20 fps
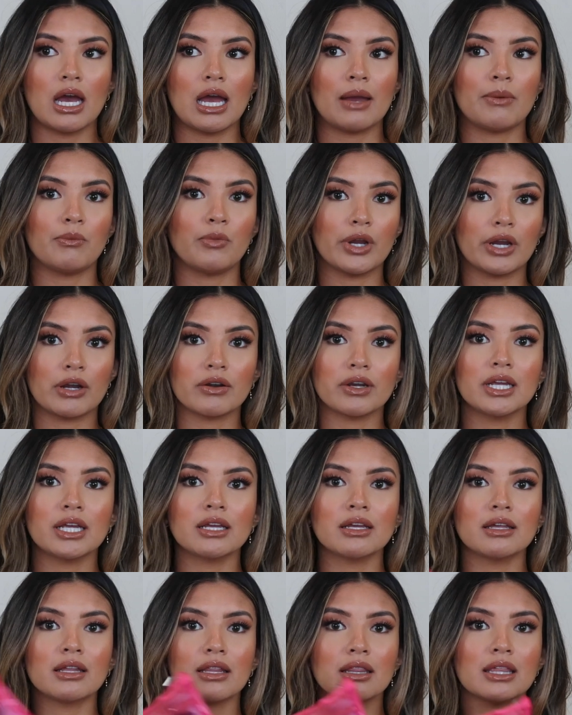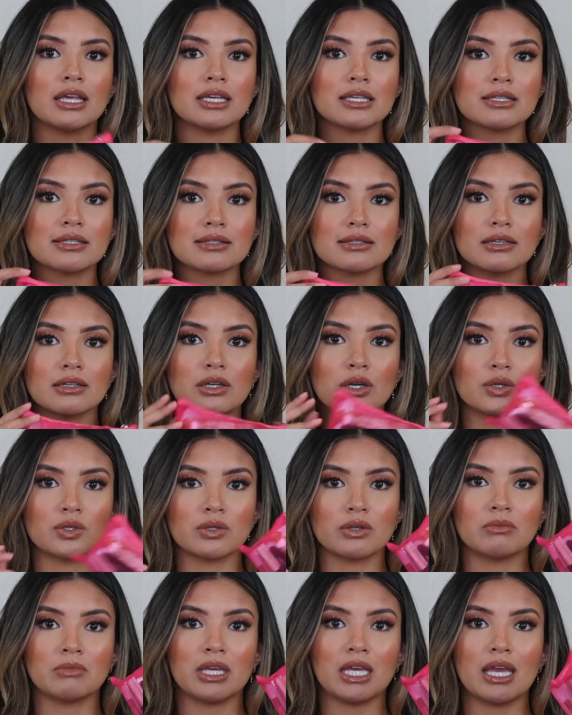I'm wearing, this goes
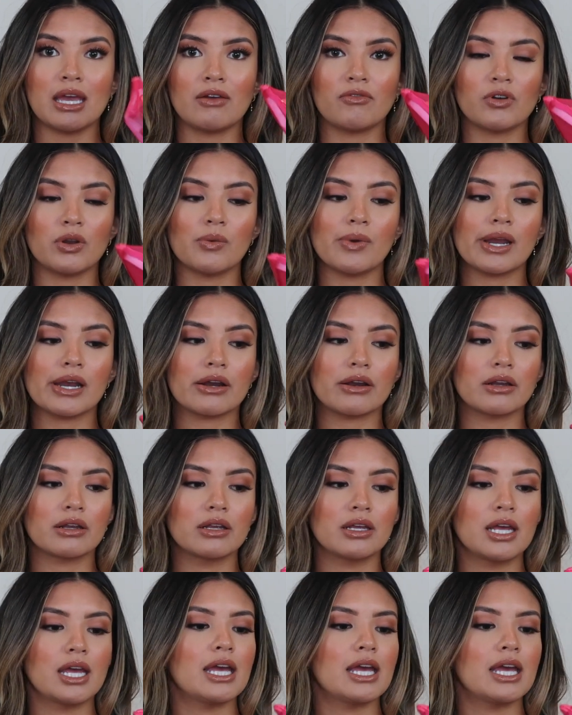with me everywhere.